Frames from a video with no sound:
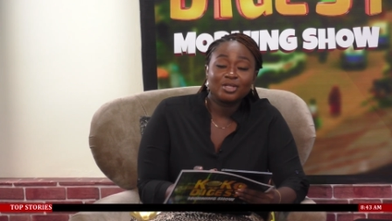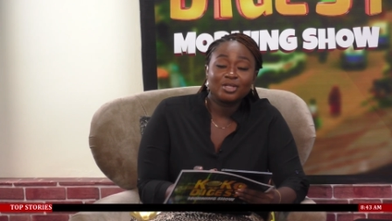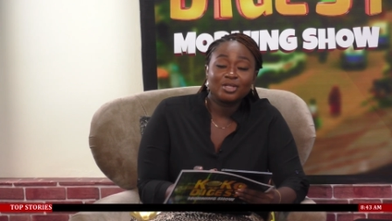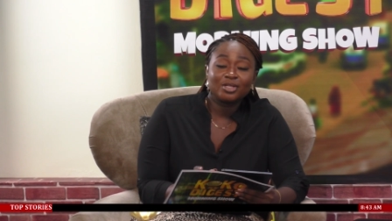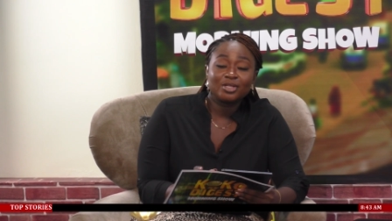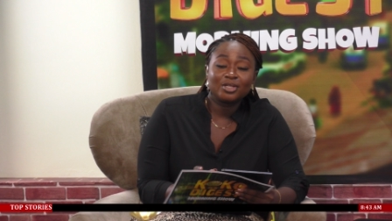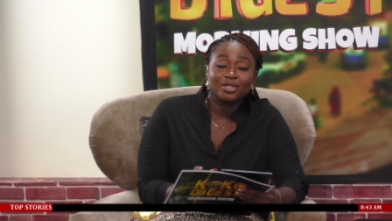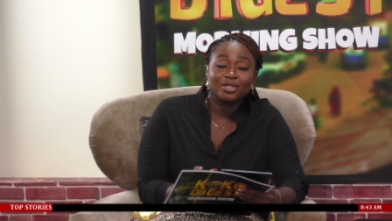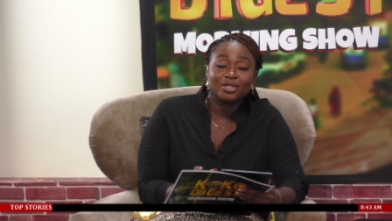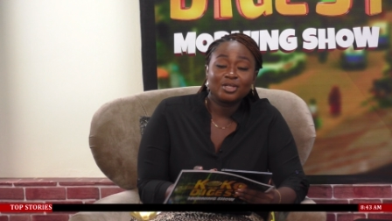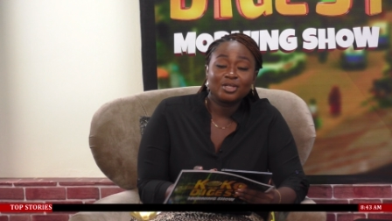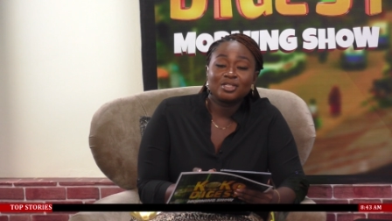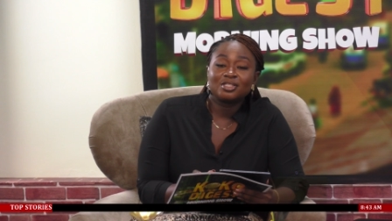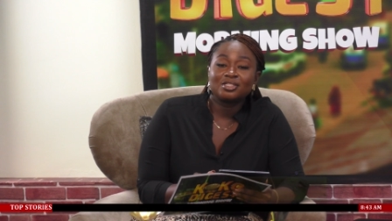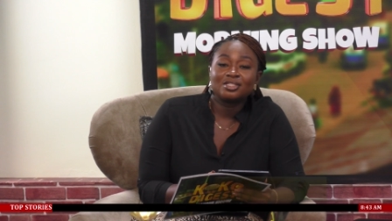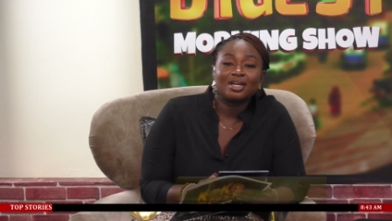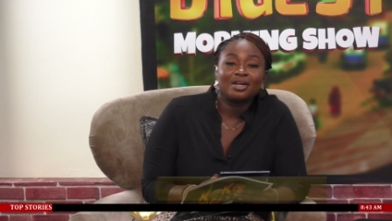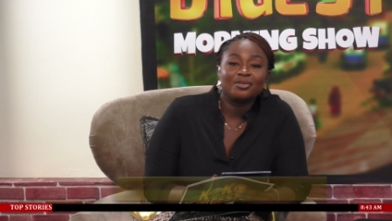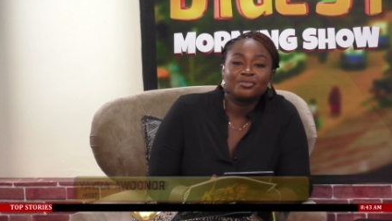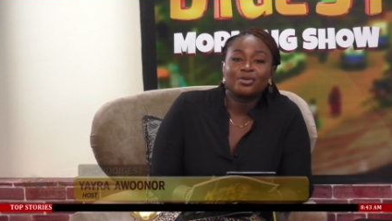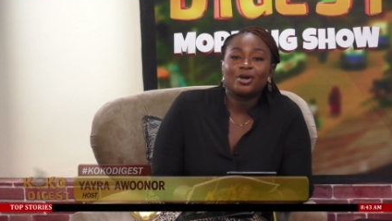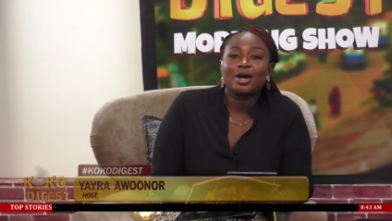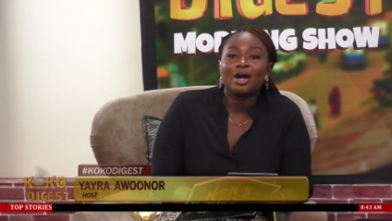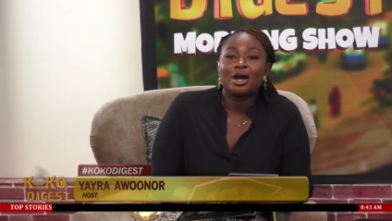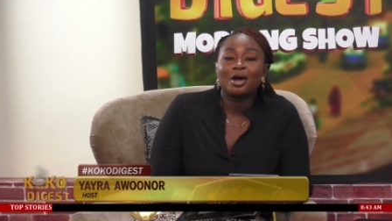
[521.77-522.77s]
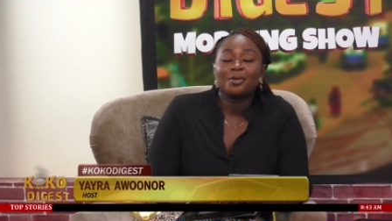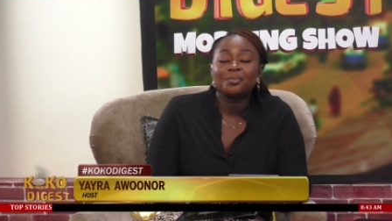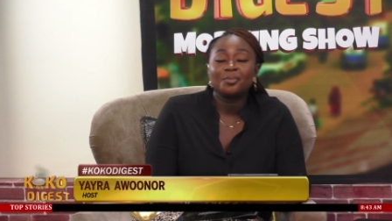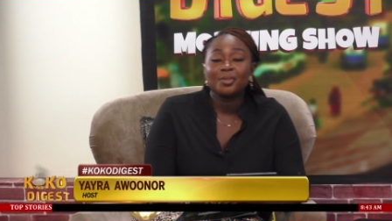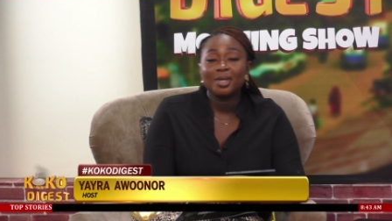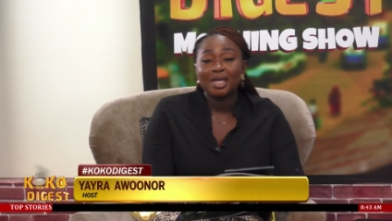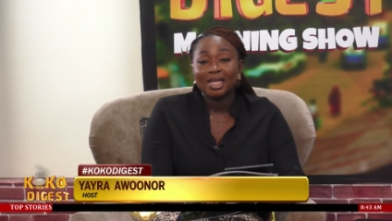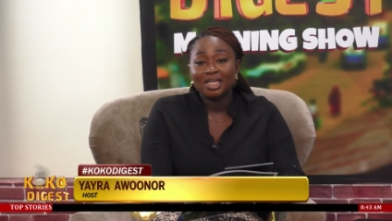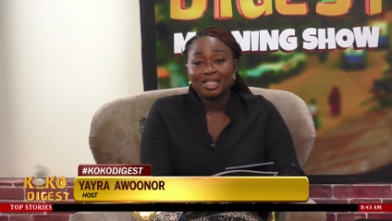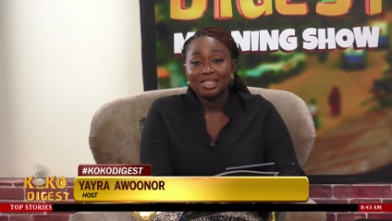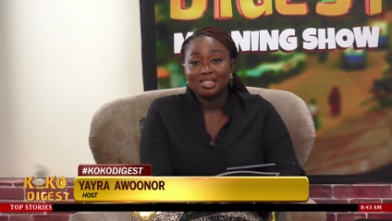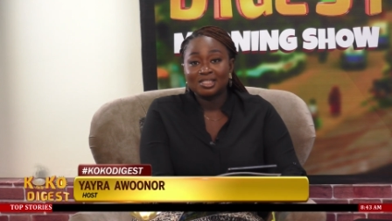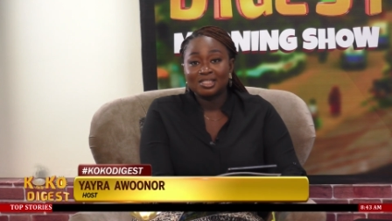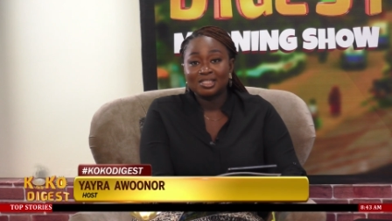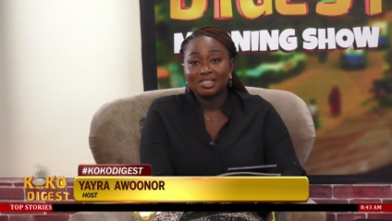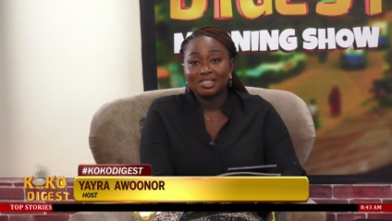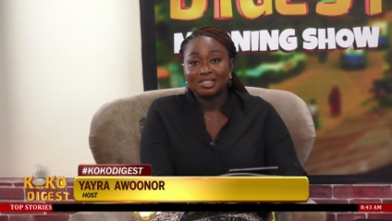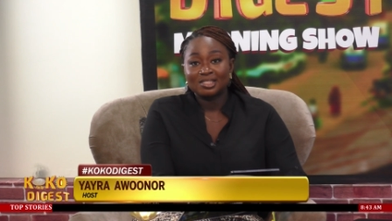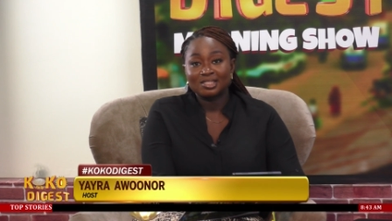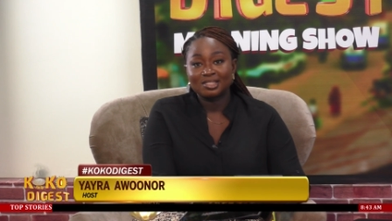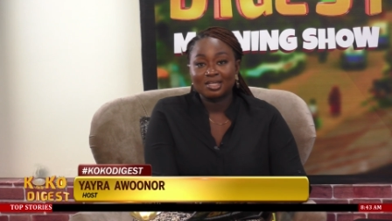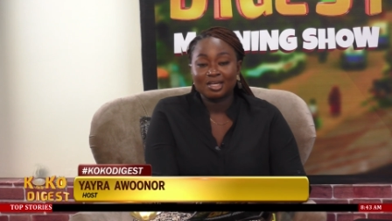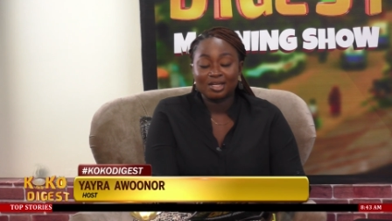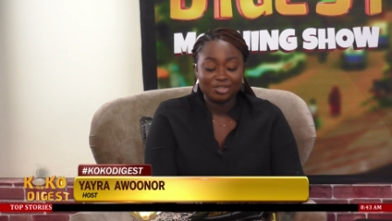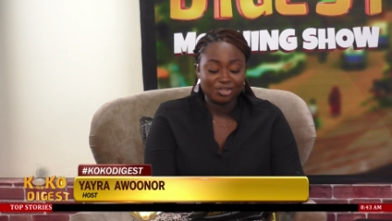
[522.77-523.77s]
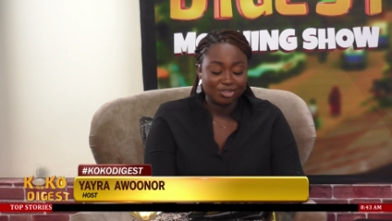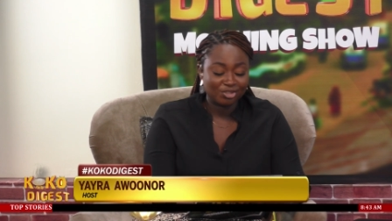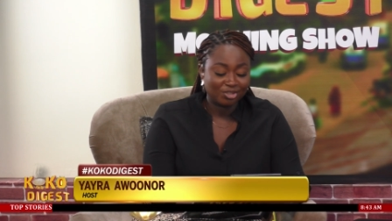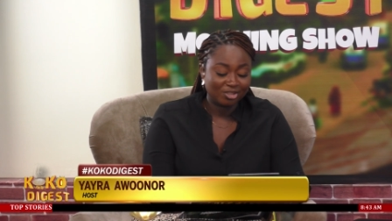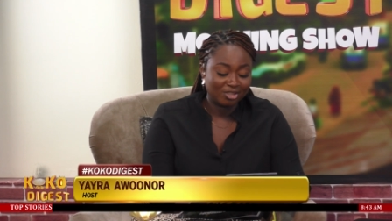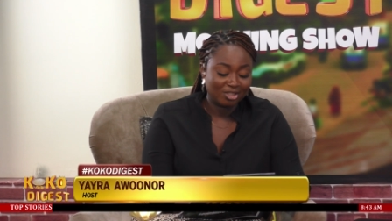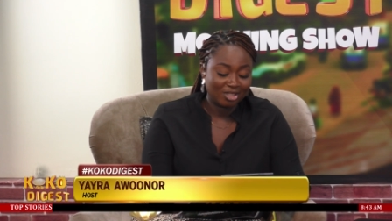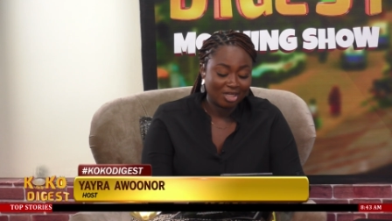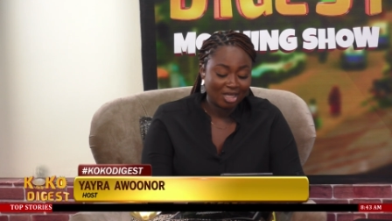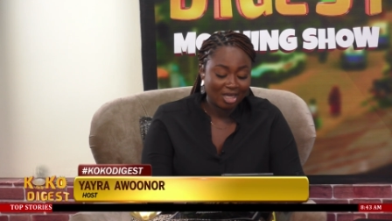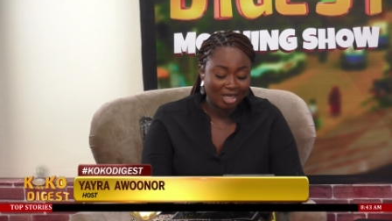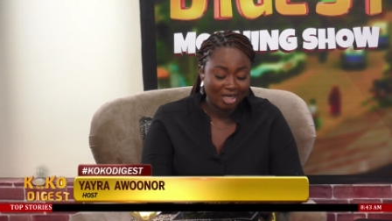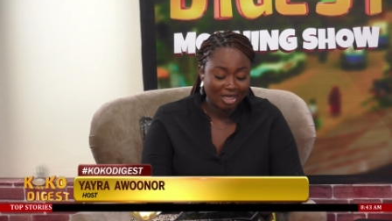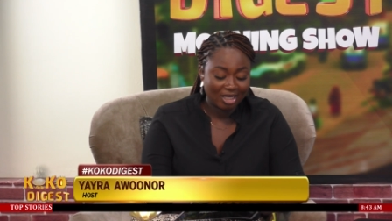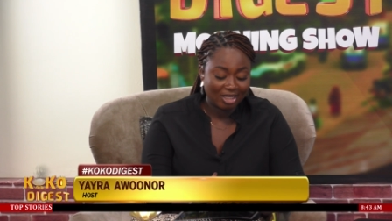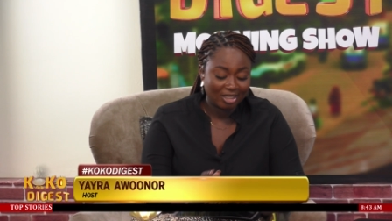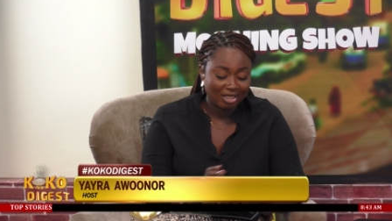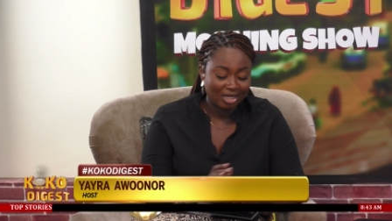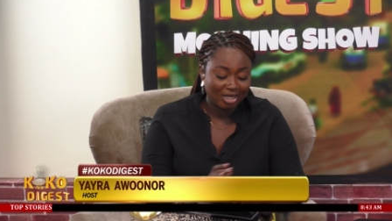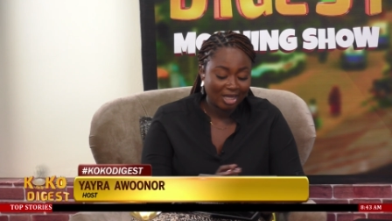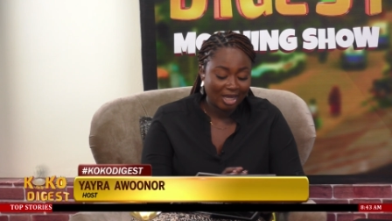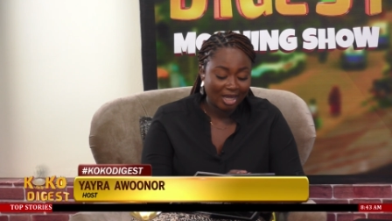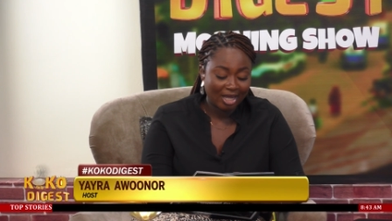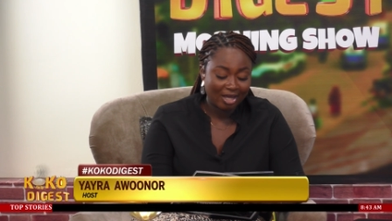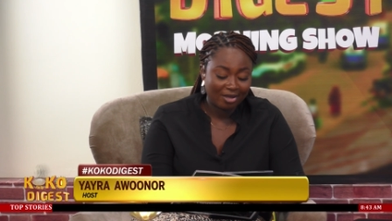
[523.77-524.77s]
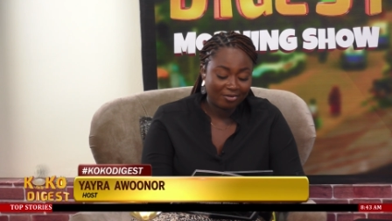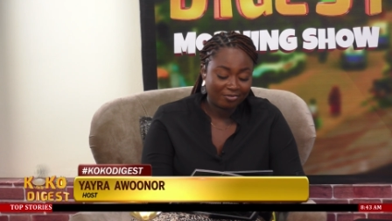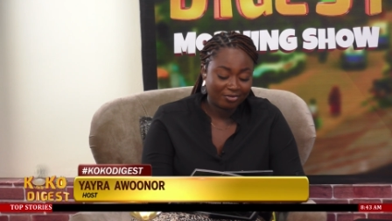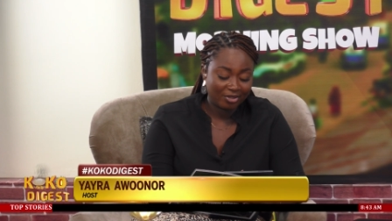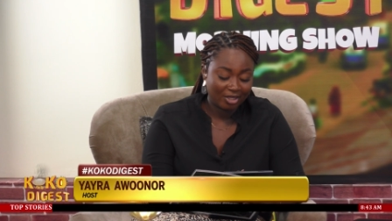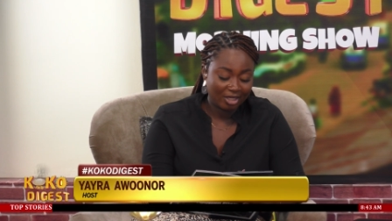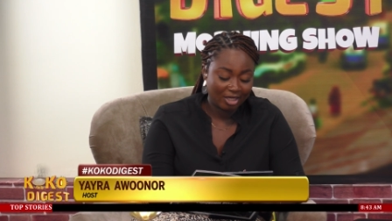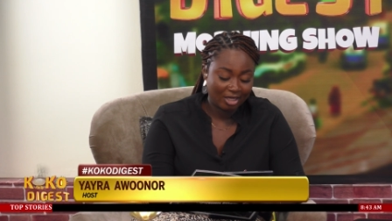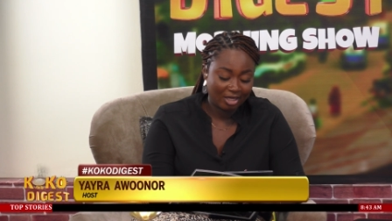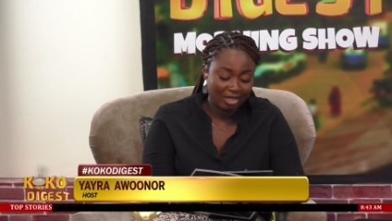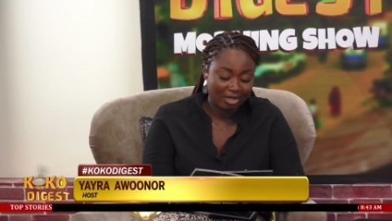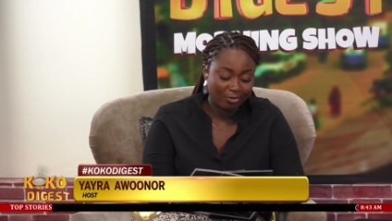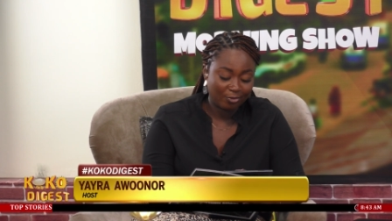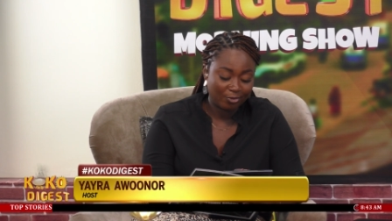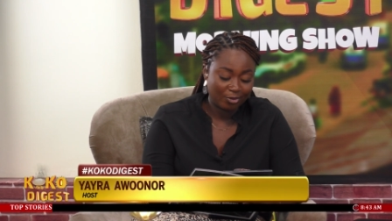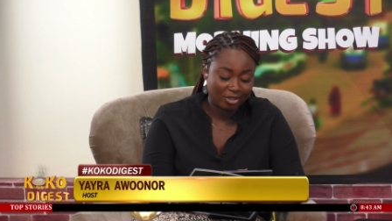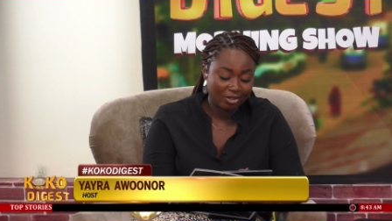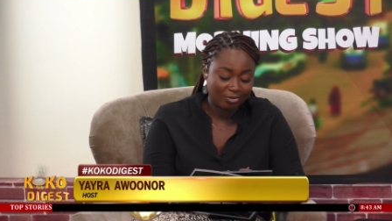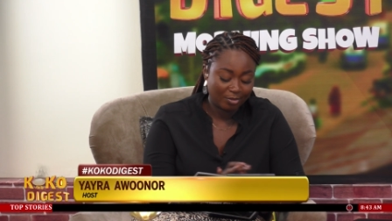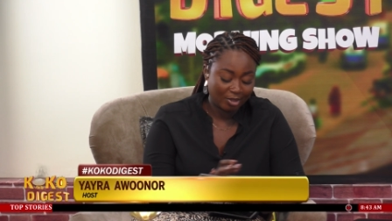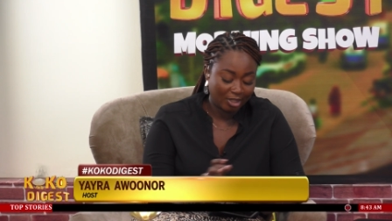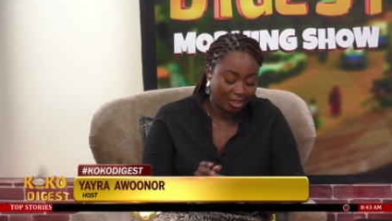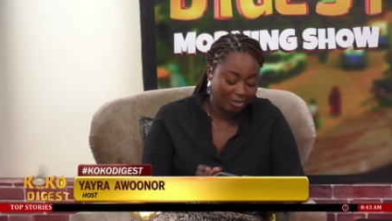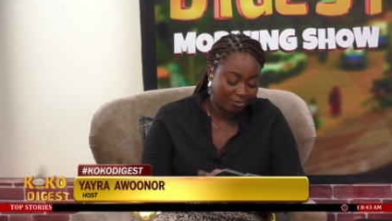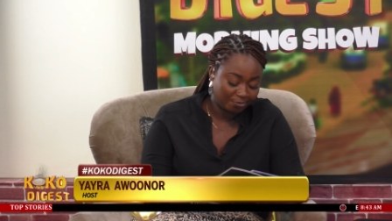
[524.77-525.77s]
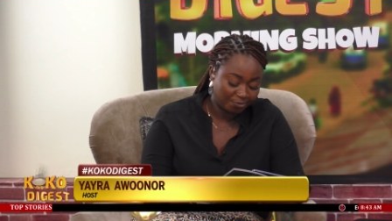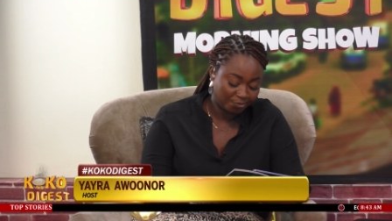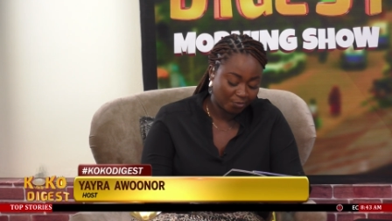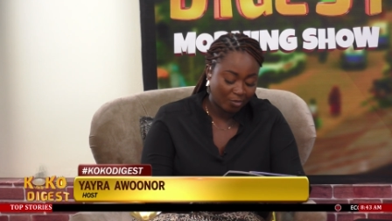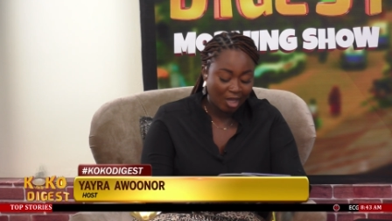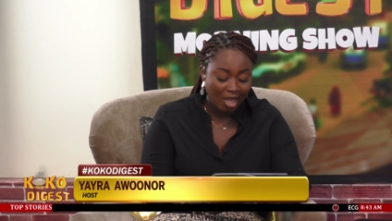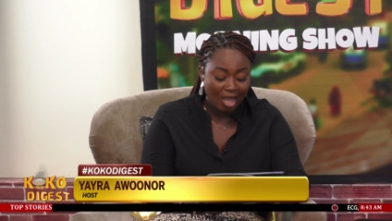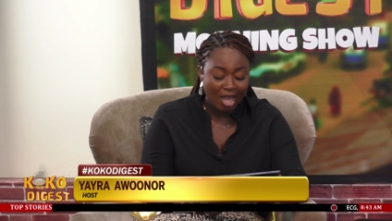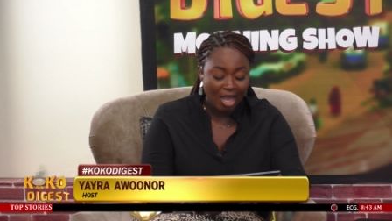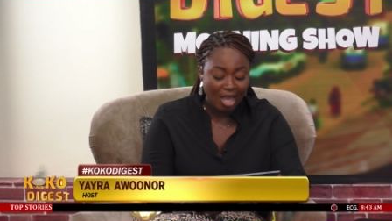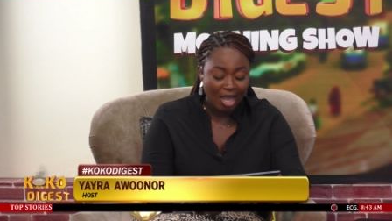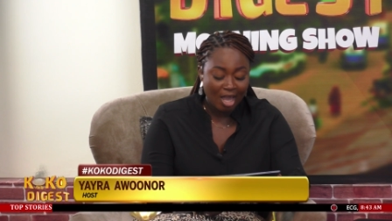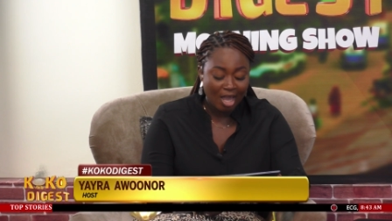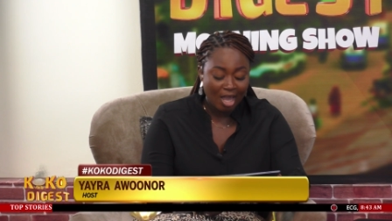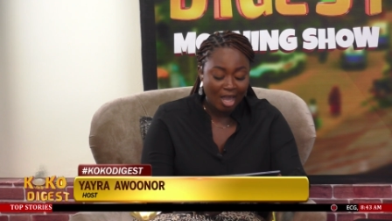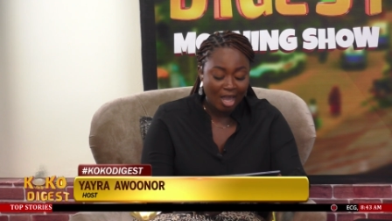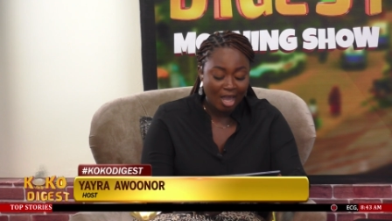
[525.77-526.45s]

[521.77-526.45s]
Now it's time for our main discussion, and I have here with me